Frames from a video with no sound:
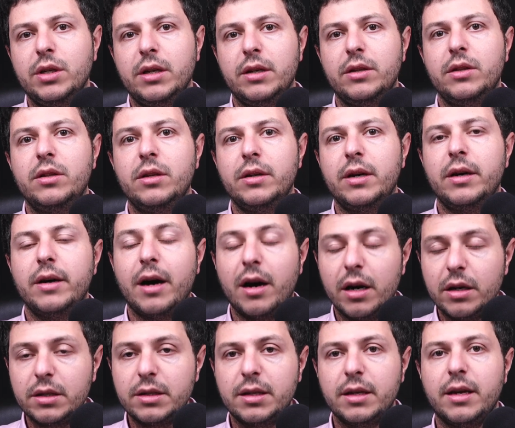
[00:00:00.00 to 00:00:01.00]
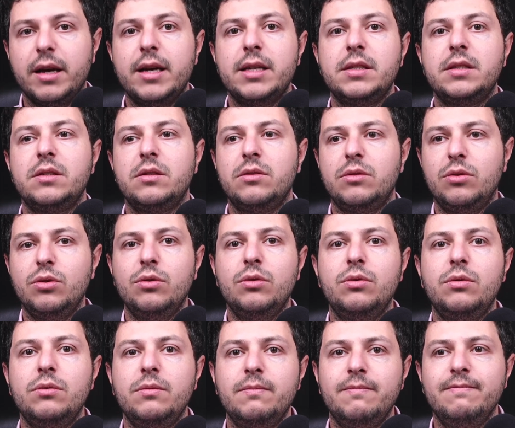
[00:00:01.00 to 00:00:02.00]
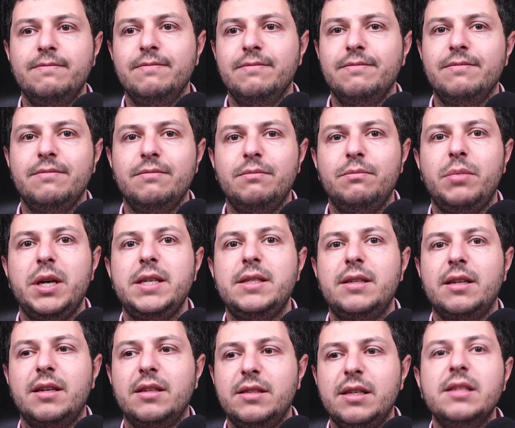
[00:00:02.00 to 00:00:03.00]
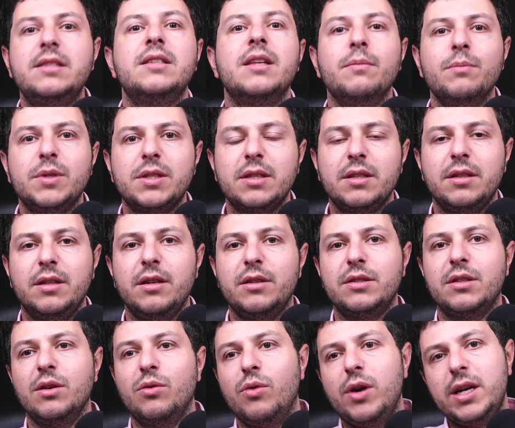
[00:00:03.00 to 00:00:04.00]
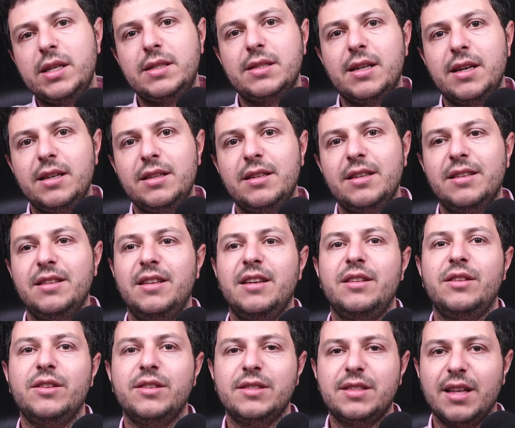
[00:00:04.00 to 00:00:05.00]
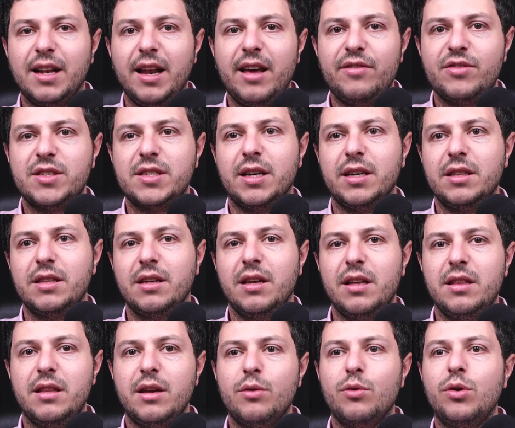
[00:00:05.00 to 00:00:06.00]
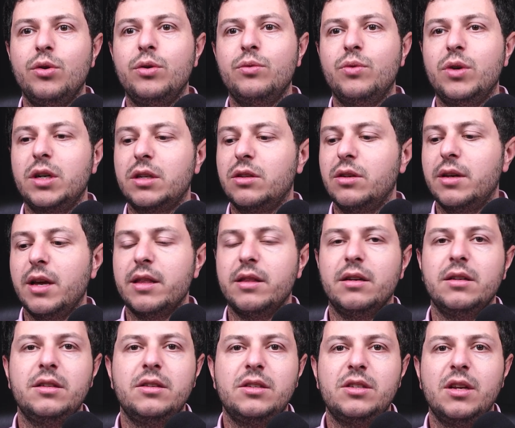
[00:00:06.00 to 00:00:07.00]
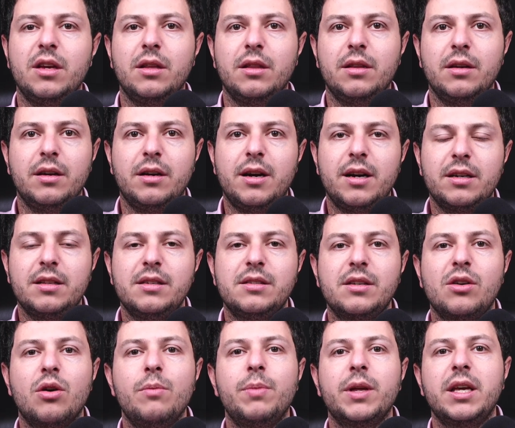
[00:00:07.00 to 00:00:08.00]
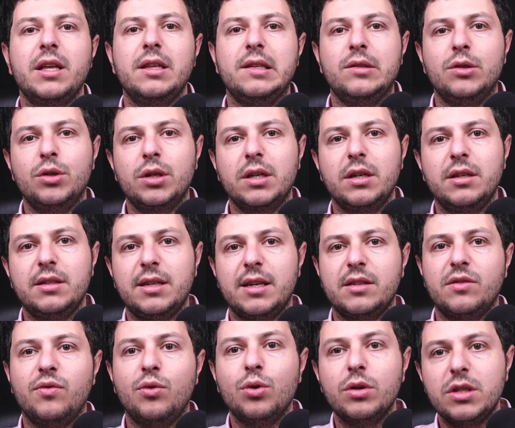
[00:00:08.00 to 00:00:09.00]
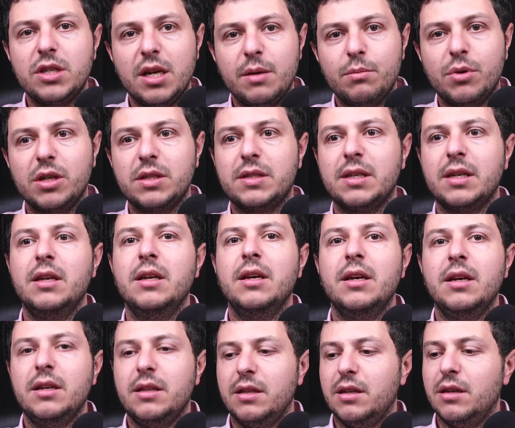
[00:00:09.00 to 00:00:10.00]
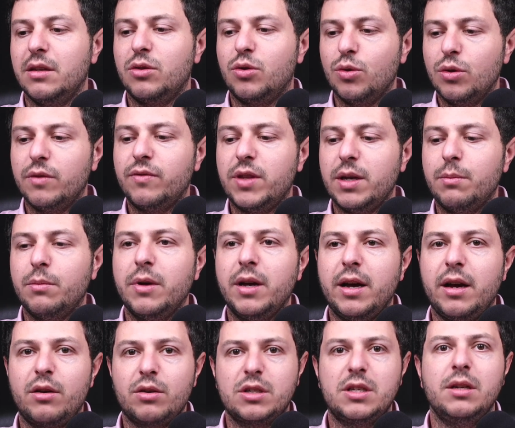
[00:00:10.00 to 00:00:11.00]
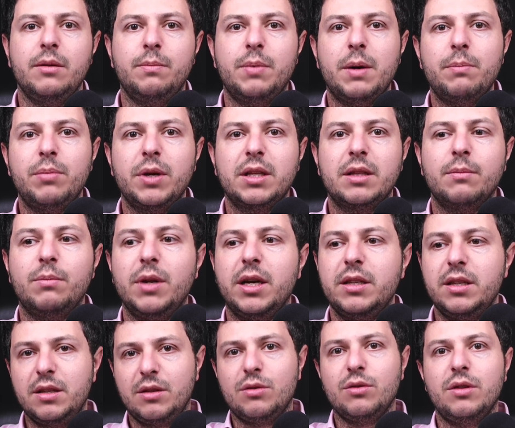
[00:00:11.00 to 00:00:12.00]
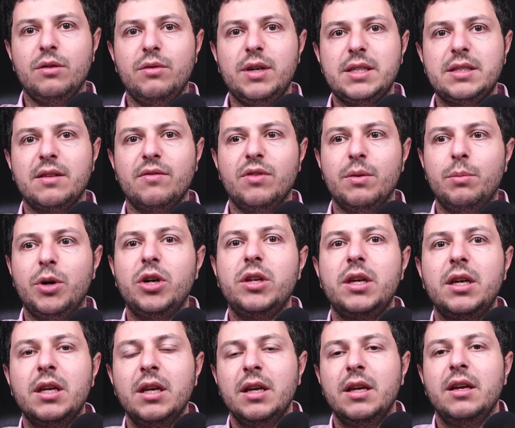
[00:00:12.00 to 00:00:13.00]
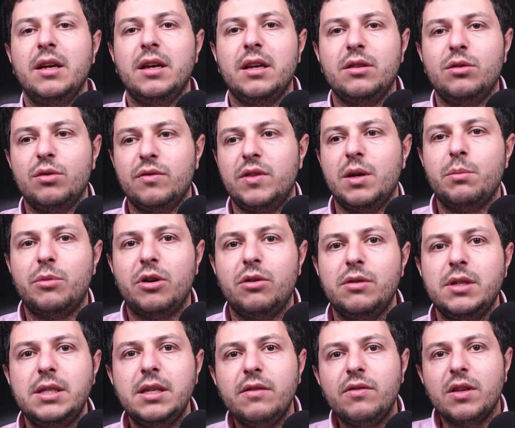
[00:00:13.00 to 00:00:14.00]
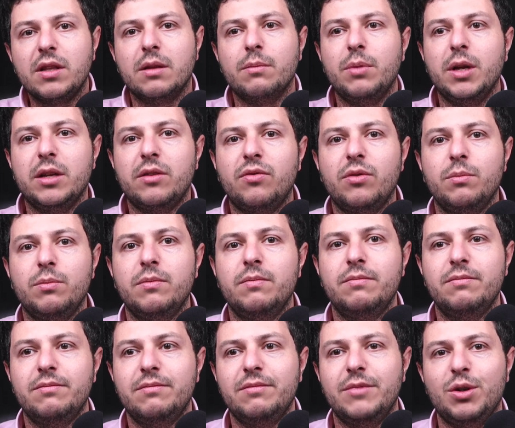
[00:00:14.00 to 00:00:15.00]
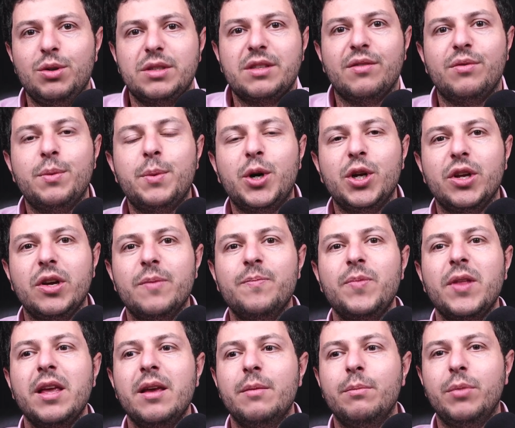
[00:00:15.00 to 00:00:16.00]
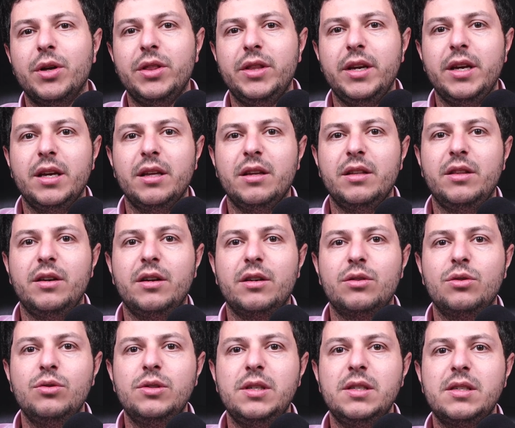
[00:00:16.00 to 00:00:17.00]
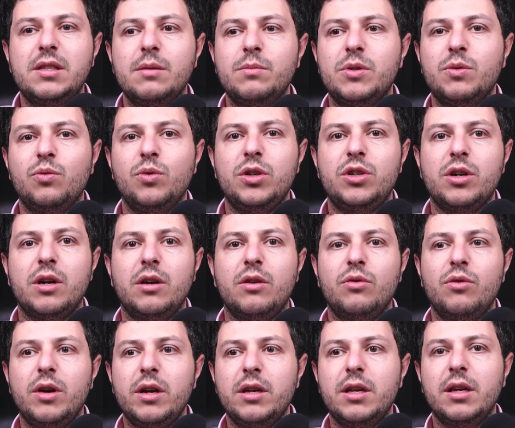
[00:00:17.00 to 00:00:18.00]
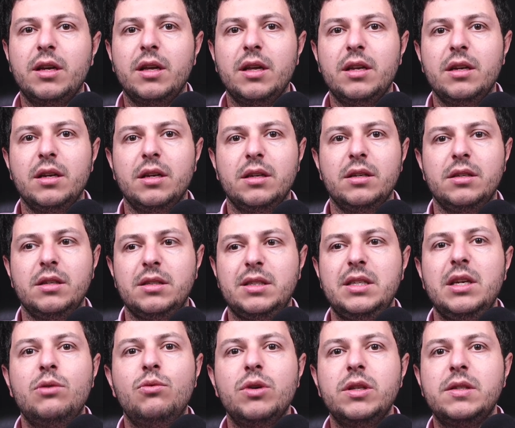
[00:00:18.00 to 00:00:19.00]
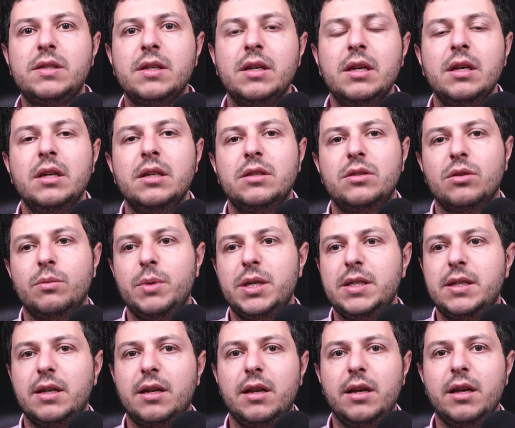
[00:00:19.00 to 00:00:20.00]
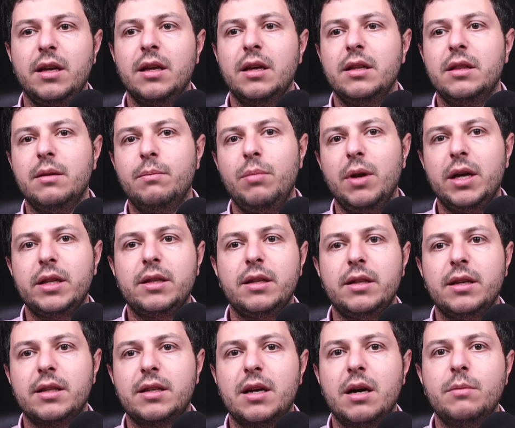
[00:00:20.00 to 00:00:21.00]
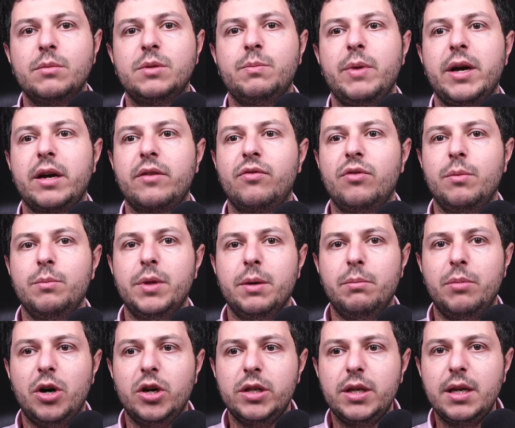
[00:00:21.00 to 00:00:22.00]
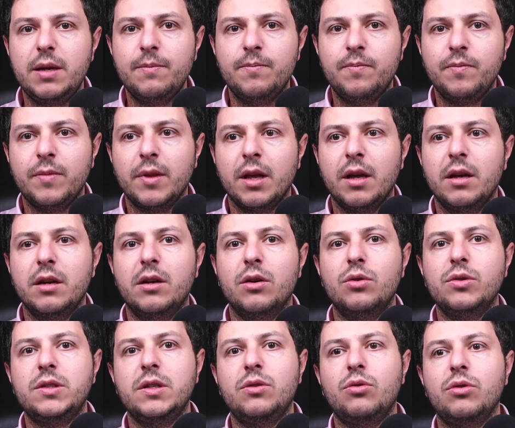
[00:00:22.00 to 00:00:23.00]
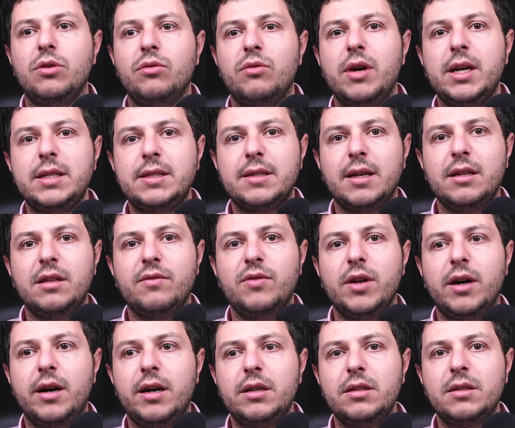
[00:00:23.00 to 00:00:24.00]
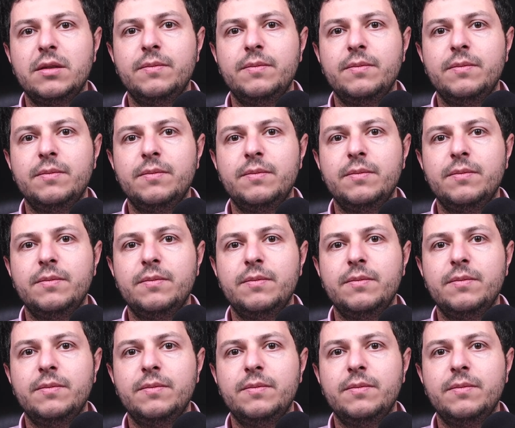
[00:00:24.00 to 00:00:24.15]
the heart has two basic systems. There's the right side, that is the left side, and they all work together. The heart is a complicated organ. It has four chambers. The two of them are actually pumping the blood into the rest of the body, and two of them are receiving the blood from the rest of the body. But they there are two systems which are running in a sequence. So basically, the blood that comes back from the body goes into the right side of the heart,